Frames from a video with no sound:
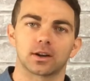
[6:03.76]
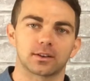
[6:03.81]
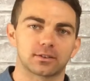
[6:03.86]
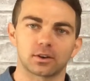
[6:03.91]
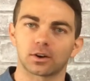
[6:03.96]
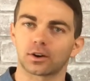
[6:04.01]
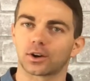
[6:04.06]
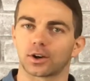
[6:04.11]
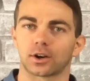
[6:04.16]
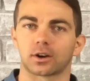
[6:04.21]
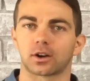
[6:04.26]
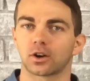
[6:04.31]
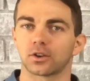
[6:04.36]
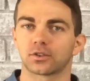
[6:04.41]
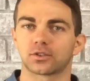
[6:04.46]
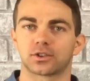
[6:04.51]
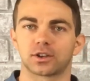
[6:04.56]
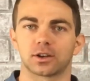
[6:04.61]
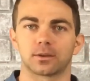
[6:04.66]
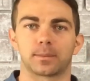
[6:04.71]
it's not going to
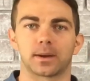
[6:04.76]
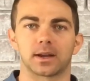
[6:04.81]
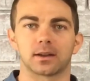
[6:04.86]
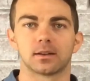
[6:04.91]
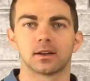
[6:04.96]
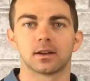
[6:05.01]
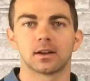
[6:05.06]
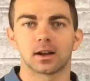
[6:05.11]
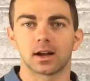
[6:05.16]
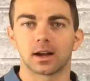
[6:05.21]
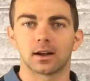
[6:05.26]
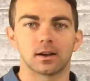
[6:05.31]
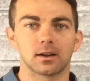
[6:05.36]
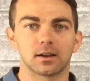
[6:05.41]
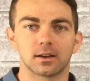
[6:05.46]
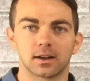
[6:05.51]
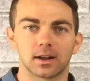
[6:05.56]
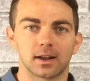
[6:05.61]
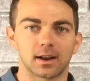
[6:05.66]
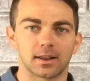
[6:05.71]
cost you
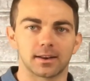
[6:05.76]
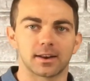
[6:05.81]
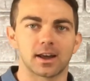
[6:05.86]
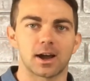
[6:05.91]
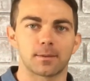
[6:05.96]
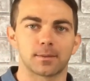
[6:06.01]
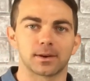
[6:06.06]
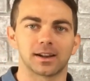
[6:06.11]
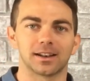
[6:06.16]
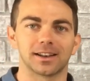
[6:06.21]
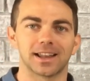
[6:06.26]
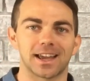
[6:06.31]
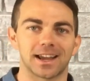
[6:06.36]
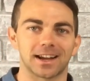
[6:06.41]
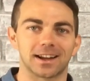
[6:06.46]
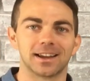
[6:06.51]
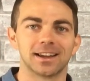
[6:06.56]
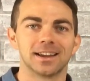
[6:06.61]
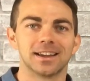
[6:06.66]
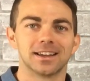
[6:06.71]
an arm and a
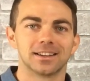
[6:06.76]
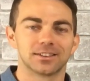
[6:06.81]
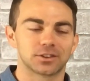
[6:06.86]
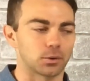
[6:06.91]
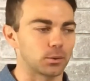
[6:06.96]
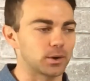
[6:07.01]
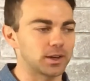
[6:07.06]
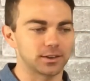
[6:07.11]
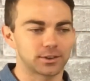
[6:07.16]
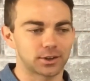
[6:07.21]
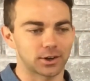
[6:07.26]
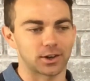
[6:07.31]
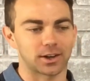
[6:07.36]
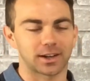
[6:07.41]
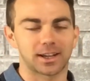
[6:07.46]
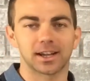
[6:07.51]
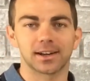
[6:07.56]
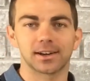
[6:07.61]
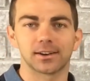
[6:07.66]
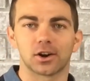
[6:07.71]
leg. So when you turn a
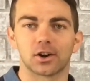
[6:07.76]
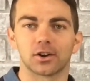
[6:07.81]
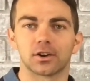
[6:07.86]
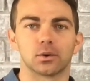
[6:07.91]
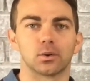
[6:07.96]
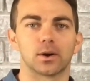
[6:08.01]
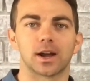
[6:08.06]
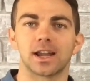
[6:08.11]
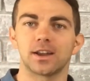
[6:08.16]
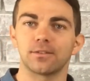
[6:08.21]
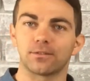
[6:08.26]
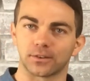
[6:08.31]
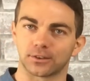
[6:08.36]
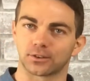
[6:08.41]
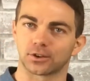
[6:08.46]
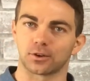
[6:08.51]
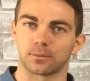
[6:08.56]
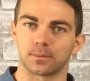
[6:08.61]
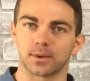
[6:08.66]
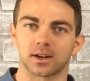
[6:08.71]
kettle on, it will heat for
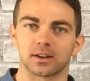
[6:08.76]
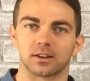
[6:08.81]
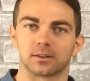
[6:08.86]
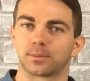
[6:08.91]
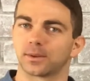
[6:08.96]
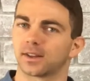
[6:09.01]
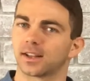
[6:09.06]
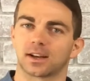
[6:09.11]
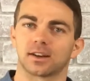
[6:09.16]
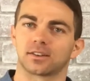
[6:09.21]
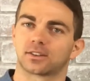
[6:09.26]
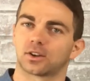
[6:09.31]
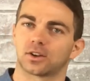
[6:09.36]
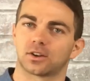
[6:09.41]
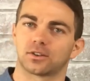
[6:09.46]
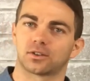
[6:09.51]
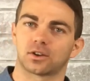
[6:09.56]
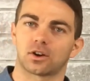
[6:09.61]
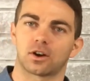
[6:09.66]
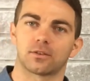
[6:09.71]
2 minutes, but then it
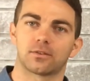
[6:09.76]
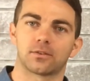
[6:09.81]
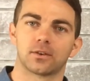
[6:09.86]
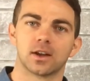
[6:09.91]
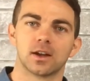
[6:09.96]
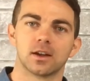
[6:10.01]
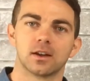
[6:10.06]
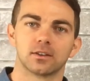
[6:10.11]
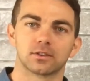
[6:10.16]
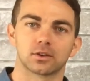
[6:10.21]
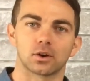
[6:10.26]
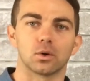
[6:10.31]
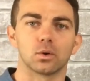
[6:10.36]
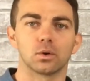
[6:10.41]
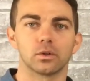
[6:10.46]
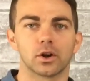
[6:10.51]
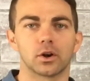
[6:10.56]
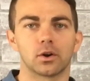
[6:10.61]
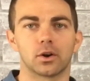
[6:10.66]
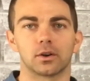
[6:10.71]
turns off. So
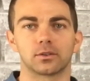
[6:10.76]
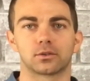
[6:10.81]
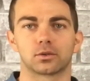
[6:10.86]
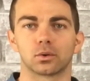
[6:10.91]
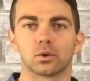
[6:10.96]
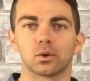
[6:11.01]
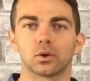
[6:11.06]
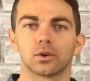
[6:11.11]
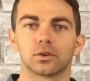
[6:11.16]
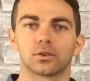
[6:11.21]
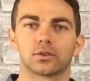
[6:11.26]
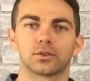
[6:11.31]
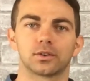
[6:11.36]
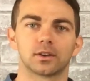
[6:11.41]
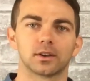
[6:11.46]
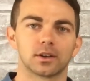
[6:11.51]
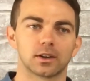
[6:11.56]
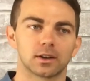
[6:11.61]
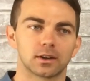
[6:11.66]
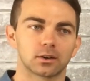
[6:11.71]
although it
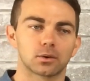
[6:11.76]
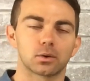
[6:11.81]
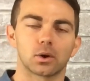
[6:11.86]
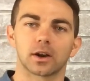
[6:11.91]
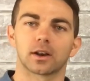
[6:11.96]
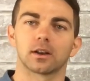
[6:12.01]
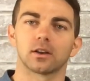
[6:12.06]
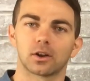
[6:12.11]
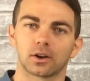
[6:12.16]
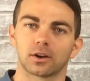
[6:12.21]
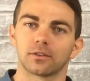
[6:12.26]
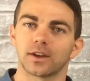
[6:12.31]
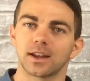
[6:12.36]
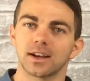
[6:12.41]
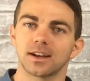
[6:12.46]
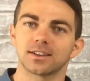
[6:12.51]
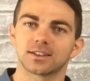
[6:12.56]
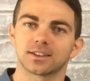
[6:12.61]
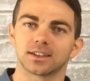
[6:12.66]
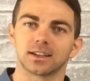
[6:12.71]
draws quite a lot of
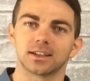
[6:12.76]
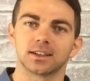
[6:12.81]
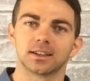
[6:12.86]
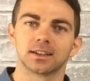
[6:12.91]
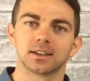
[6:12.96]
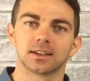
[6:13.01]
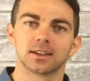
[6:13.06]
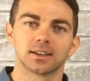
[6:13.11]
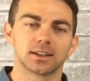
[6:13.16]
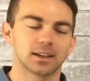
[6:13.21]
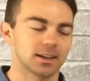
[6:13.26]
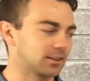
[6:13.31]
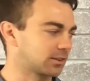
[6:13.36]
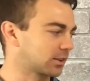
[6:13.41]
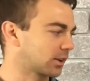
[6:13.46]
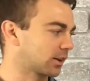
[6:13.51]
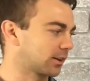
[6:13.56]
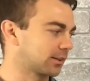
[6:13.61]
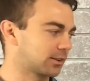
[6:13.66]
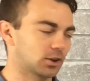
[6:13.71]
energy, it's
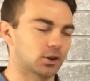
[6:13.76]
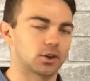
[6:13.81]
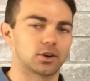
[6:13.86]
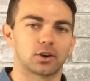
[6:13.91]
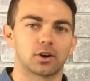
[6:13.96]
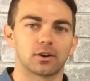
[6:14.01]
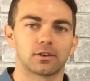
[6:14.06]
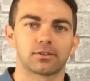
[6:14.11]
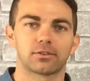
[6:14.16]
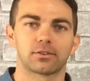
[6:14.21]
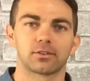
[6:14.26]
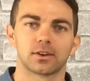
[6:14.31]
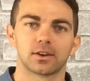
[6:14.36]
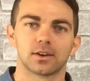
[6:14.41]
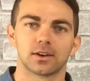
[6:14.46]
going to turn off